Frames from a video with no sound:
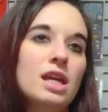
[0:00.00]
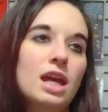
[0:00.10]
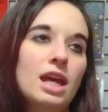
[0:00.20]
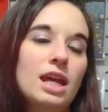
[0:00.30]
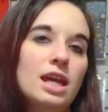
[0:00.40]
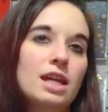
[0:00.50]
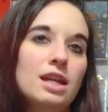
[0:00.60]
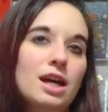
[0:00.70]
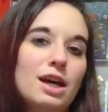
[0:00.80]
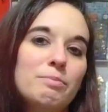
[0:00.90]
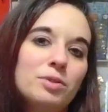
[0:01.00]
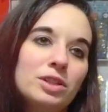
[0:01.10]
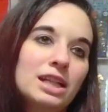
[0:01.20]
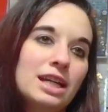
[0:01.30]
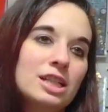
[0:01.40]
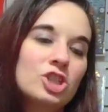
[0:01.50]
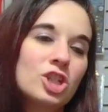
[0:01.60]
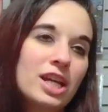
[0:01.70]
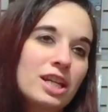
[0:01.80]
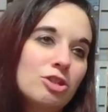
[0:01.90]
and building out a
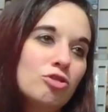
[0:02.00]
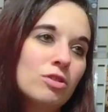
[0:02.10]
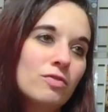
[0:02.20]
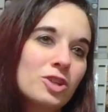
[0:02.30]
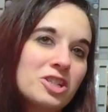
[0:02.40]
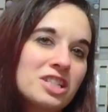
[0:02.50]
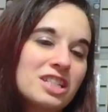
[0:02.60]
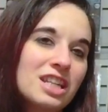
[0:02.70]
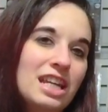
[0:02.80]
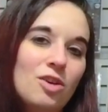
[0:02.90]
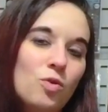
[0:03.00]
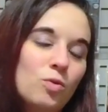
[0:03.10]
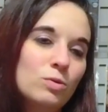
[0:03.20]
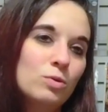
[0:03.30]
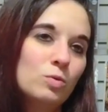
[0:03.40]
giant universe in a whole new